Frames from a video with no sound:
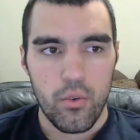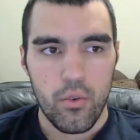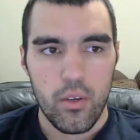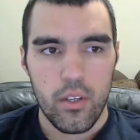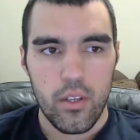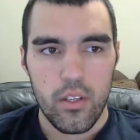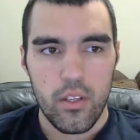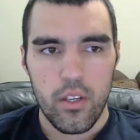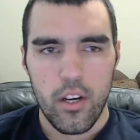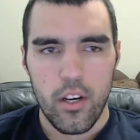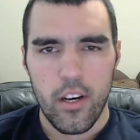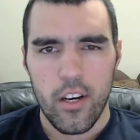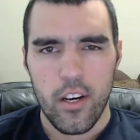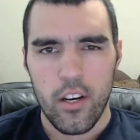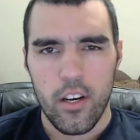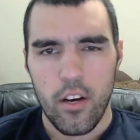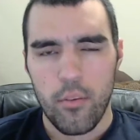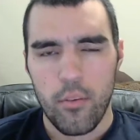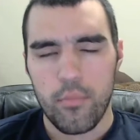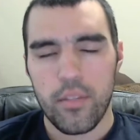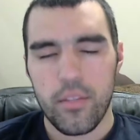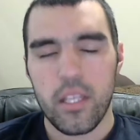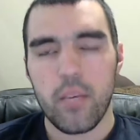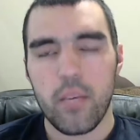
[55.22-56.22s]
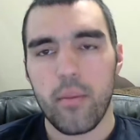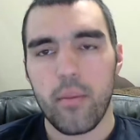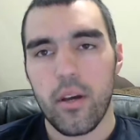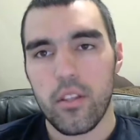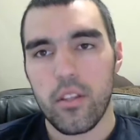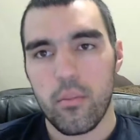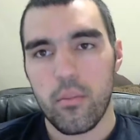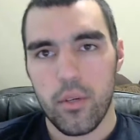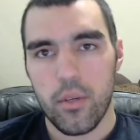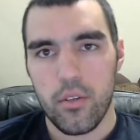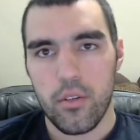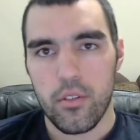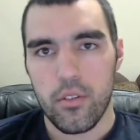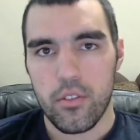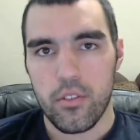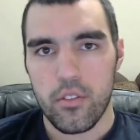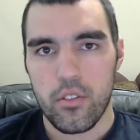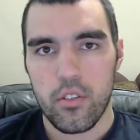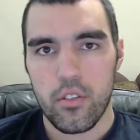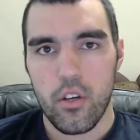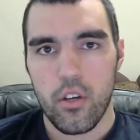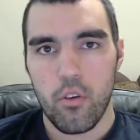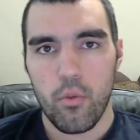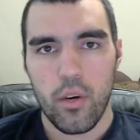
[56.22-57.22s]
A thing about the builds.
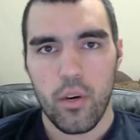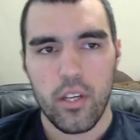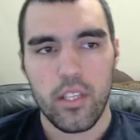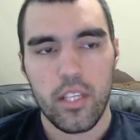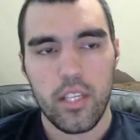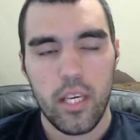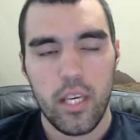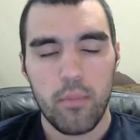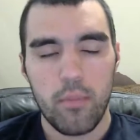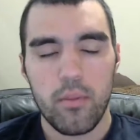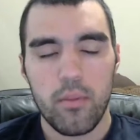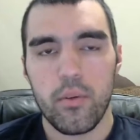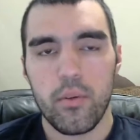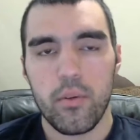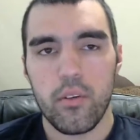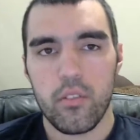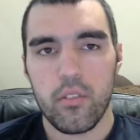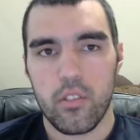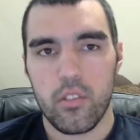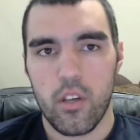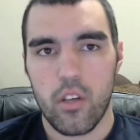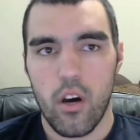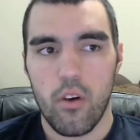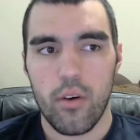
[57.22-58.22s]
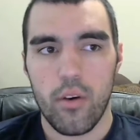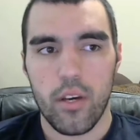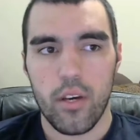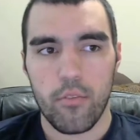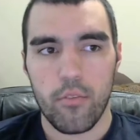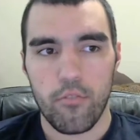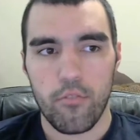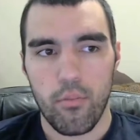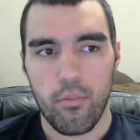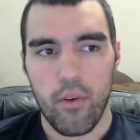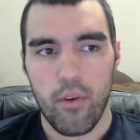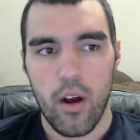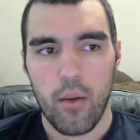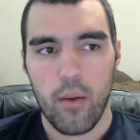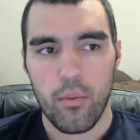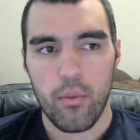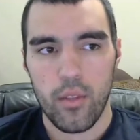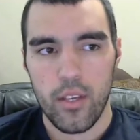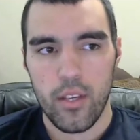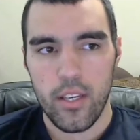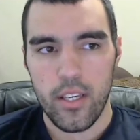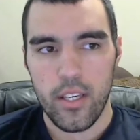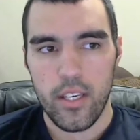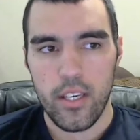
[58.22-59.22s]
So we're going to keep the builds going for
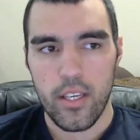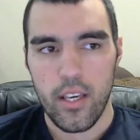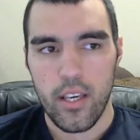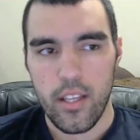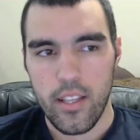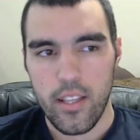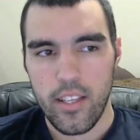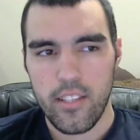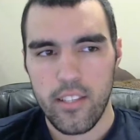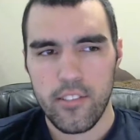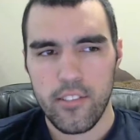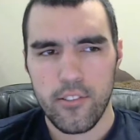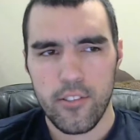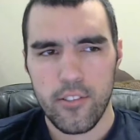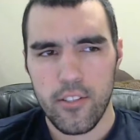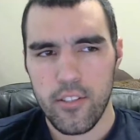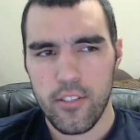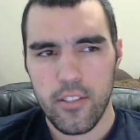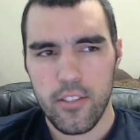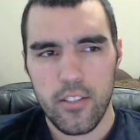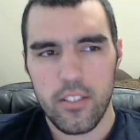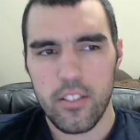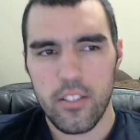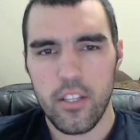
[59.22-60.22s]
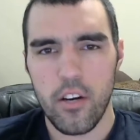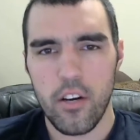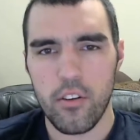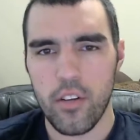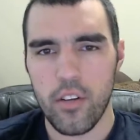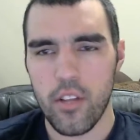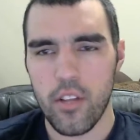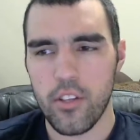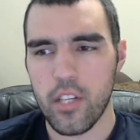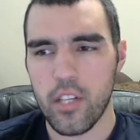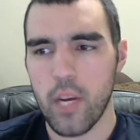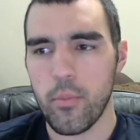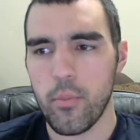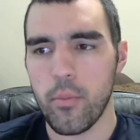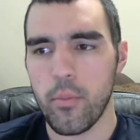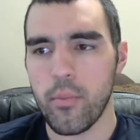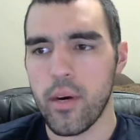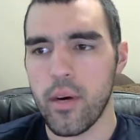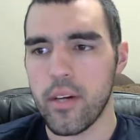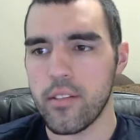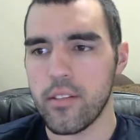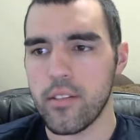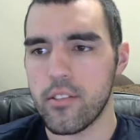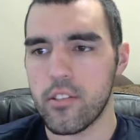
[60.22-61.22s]
probably at least another couple
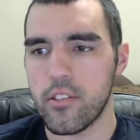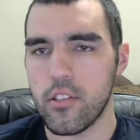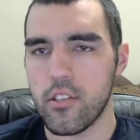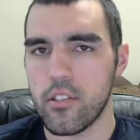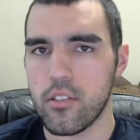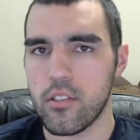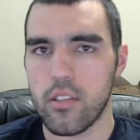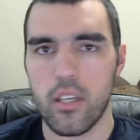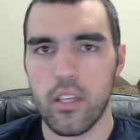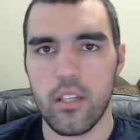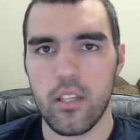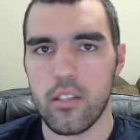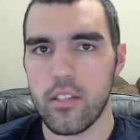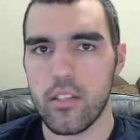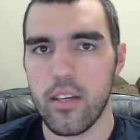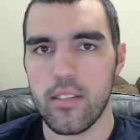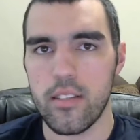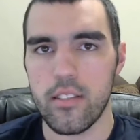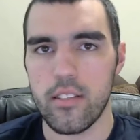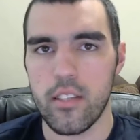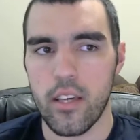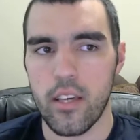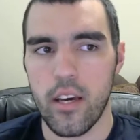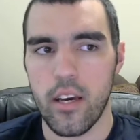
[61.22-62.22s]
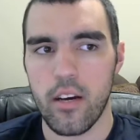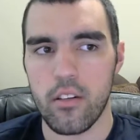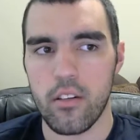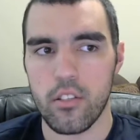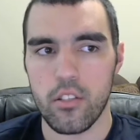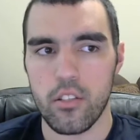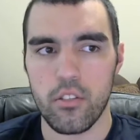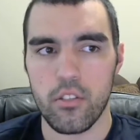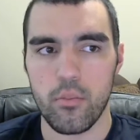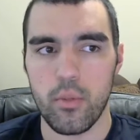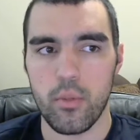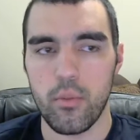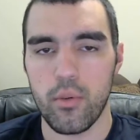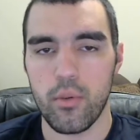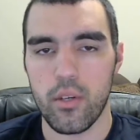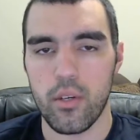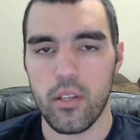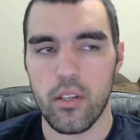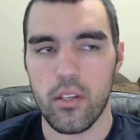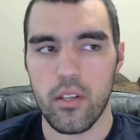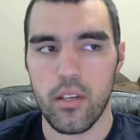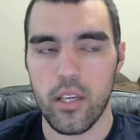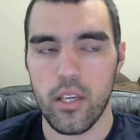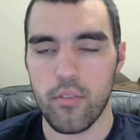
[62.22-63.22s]
months, just getting testing out, just so people
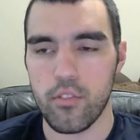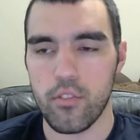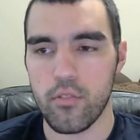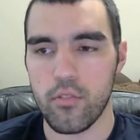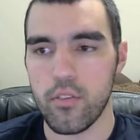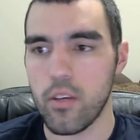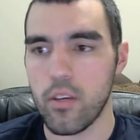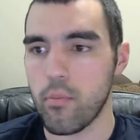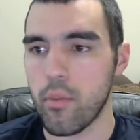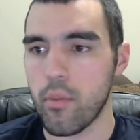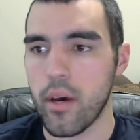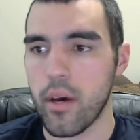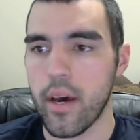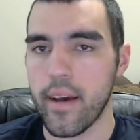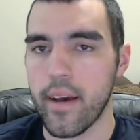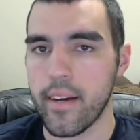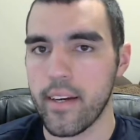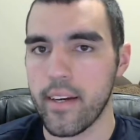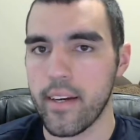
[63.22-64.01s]
can give us feedback.